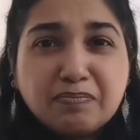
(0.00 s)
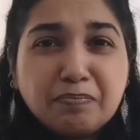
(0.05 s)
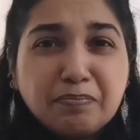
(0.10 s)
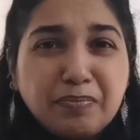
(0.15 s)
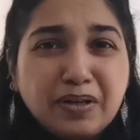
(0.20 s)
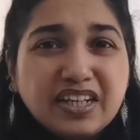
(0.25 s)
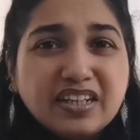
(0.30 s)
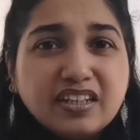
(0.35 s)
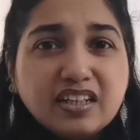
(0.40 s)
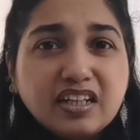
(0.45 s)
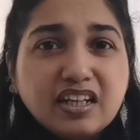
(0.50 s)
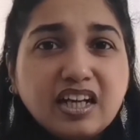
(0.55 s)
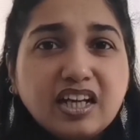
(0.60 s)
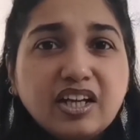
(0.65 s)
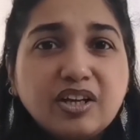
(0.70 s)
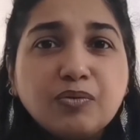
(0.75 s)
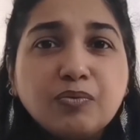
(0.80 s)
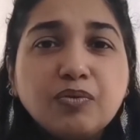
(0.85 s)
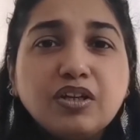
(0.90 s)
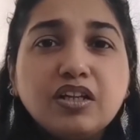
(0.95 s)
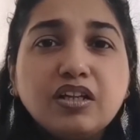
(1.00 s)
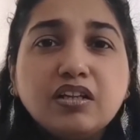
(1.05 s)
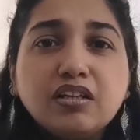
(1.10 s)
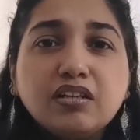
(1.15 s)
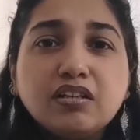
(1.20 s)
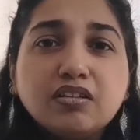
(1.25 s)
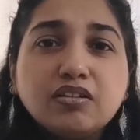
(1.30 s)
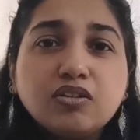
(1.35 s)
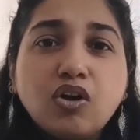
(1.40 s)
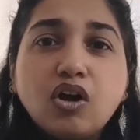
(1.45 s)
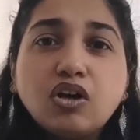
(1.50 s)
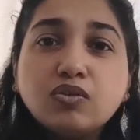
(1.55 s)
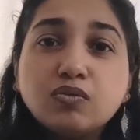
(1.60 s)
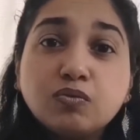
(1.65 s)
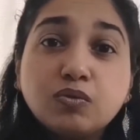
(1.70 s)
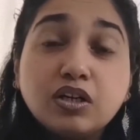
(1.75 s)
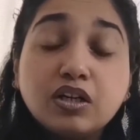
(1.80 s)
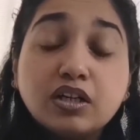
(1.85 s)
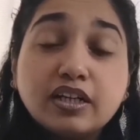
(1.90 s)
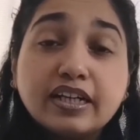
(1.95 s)
but it will not
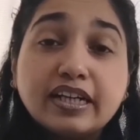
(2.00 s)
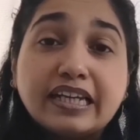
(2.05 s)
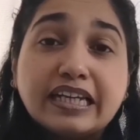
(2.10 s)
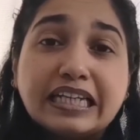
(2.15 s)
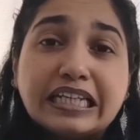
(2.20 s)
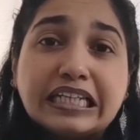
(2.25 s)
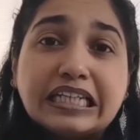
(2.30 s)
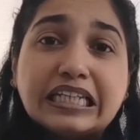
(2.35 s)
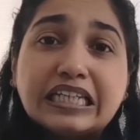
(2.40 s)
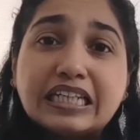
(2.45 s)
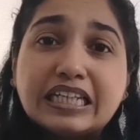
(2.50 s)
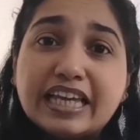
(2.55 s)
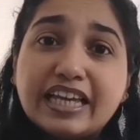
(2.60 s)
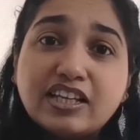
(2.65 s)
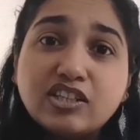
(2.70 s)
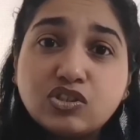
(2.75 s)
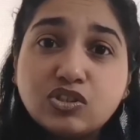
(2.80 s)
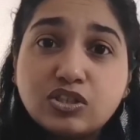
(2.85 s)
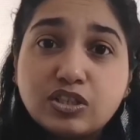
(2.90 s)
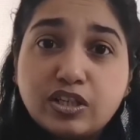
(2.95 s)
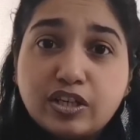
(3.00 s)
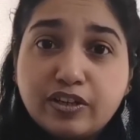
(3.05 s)
work in case